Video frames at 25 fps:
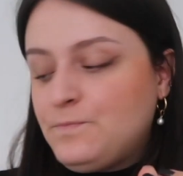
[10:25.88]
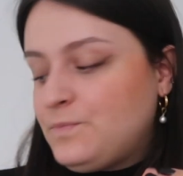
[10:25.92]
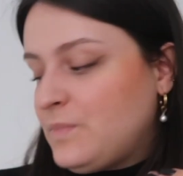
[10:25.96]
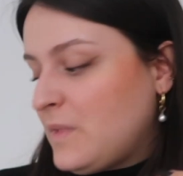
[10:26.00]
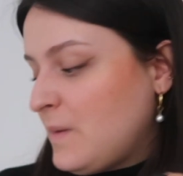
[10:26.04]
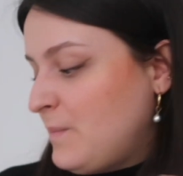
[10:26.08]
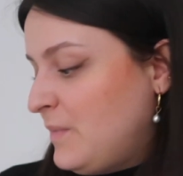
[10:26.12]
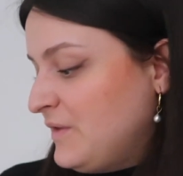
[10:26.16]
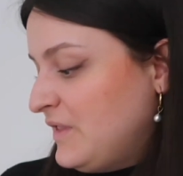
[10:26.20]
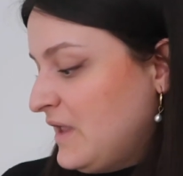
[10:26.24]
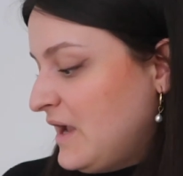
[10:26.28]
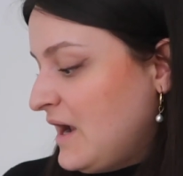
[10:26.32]

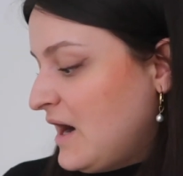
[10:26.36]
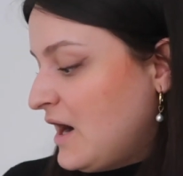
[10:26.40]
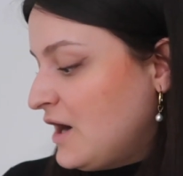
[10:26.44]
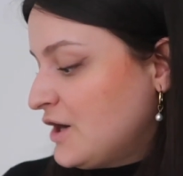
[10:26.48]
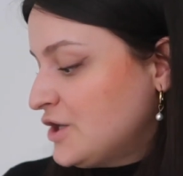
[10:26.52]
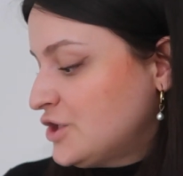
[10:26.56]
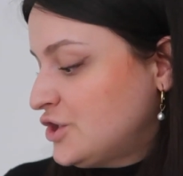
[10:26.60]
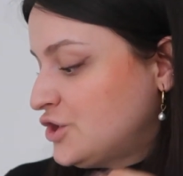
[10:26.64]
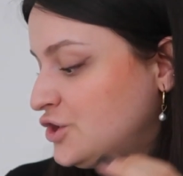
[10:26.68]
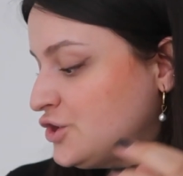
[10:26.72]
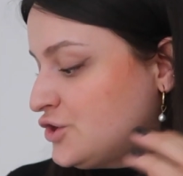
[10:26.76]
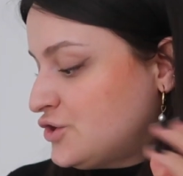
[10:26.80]
But they
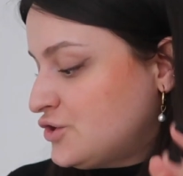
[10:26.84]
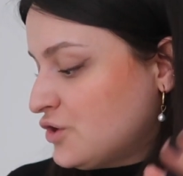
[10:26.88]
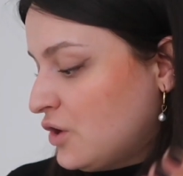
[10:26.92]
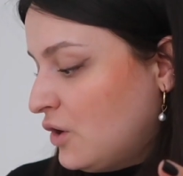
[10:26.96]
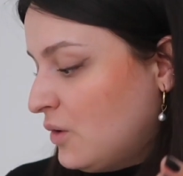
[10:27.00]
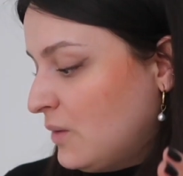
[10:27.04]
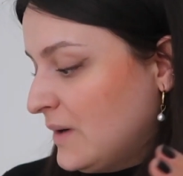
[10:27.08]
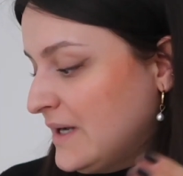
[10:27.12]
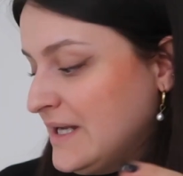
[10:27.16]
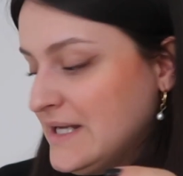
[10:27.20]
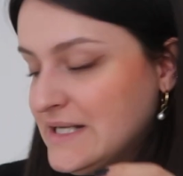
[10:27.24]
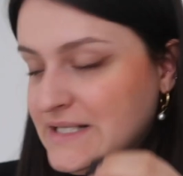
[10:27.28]
are
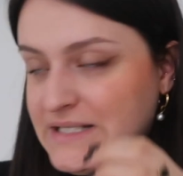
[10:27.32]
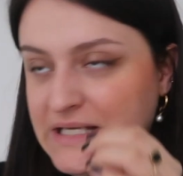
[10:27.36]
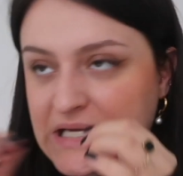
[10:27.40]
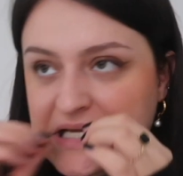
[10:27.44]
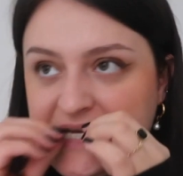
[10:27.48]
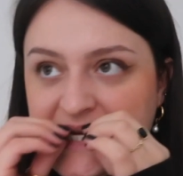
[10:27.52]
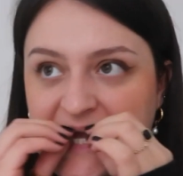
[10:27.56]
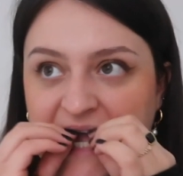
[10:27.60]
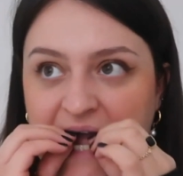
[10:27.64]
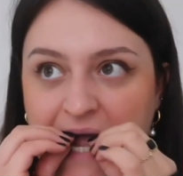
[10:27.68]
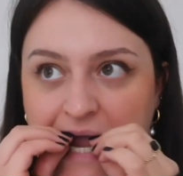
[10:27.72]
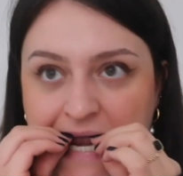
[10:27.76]
so easy
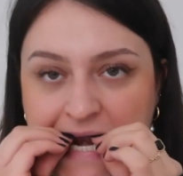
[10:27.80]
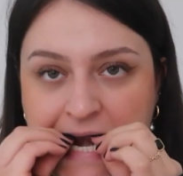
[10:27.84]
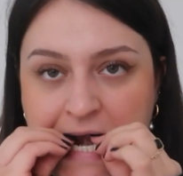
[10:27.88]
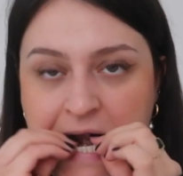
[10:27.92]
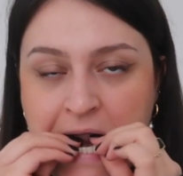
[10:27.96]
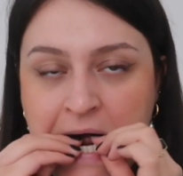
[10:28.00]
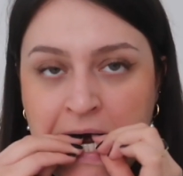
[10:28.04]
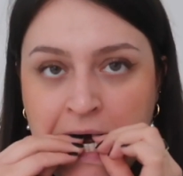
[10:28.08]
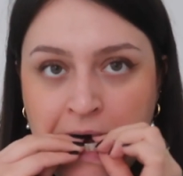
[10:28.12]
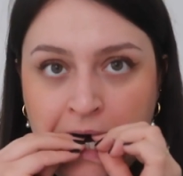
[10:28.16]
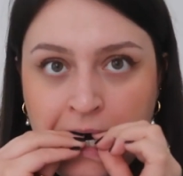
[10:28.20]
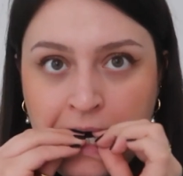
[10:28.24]
to get in and
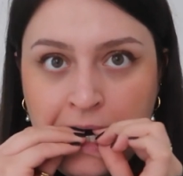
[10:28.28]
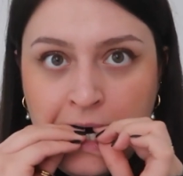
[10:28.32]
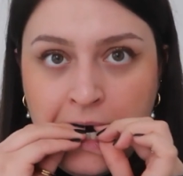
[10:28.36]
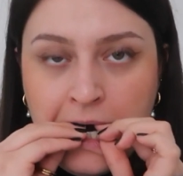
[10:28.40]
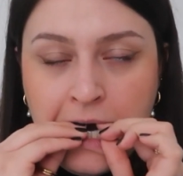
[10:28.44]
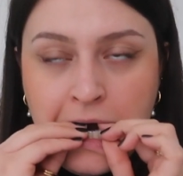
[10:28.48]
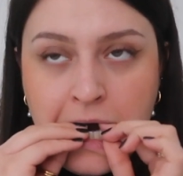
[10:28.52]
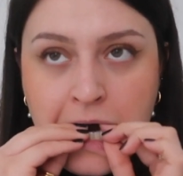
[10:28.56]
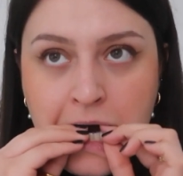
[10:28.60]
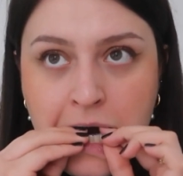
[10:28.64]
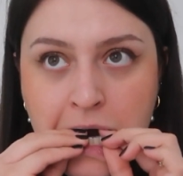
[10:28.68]
out.